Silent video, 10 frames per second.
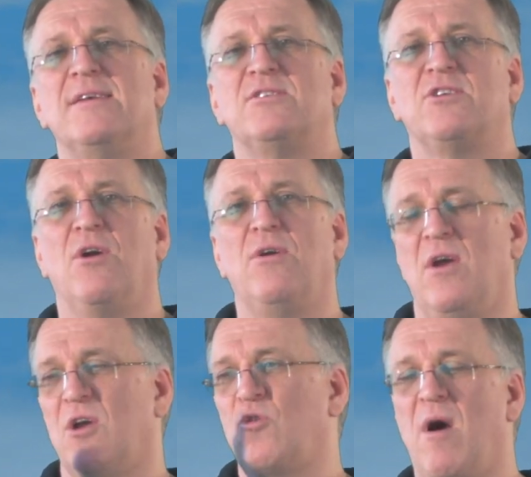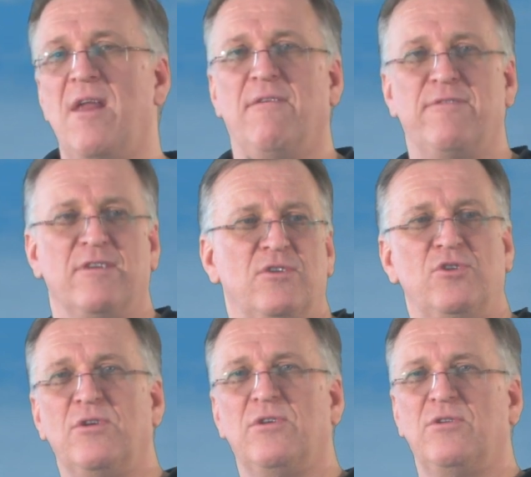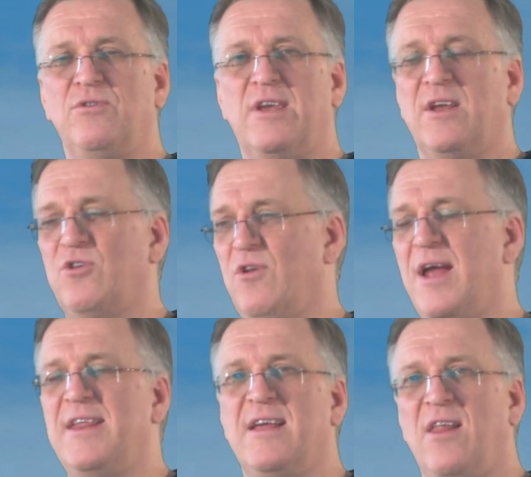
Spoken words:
So quite often you get a good idea,